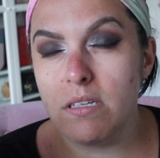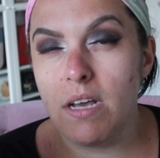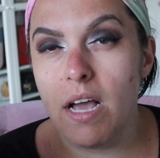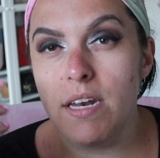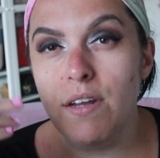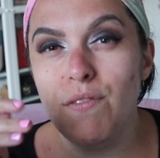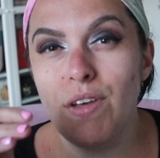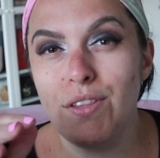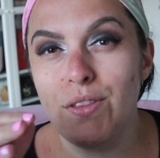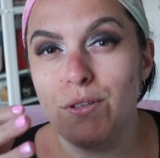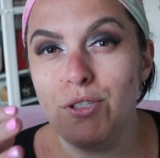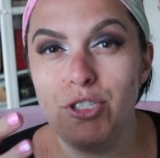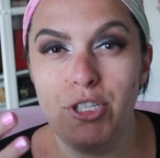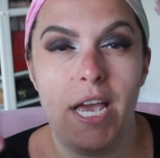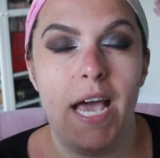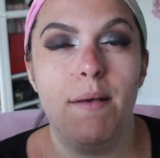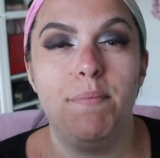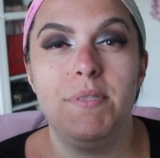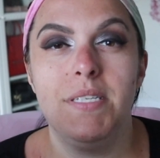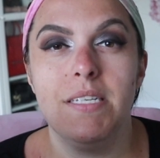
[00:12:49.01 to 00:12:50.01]
kind of like those
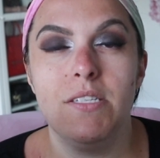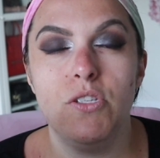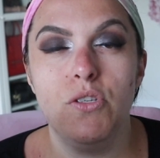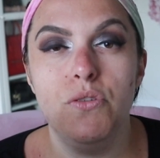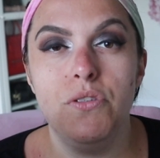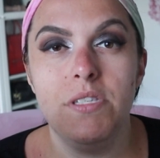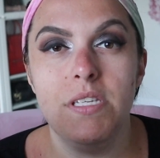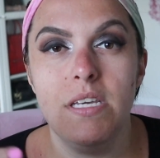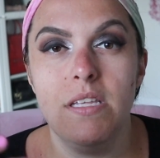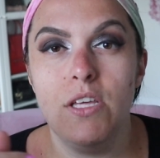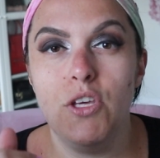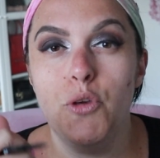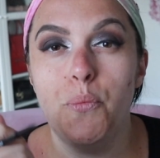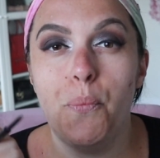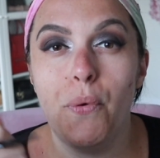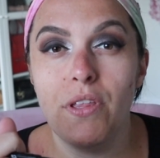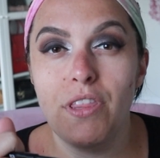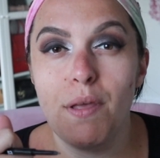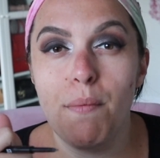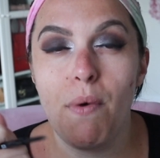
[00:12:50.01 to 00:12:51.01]
chapsticks you see that you
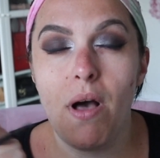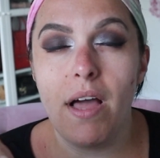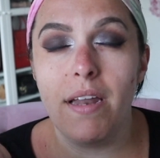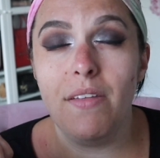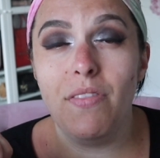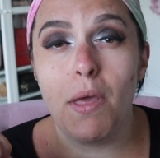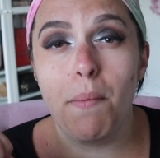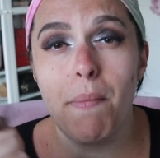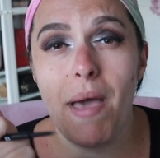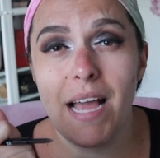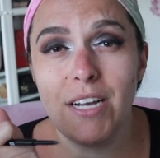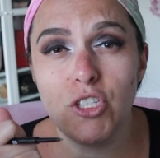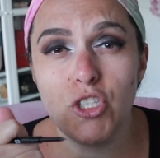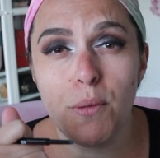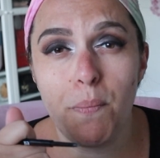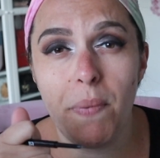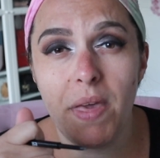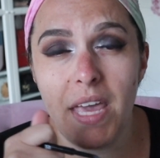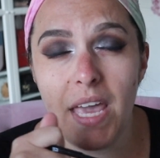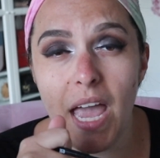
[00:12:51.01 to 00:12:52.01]
put them on and they match the
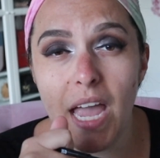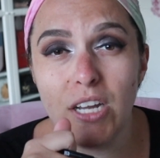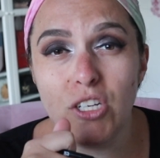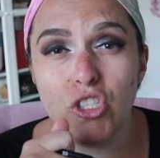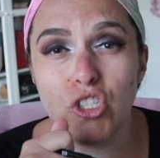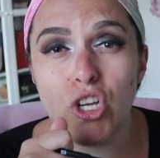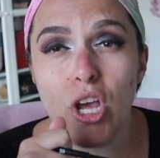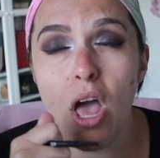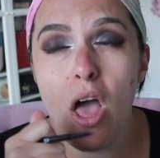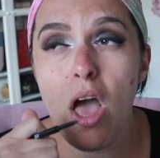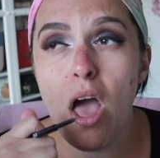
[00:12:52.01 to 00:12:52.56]
pH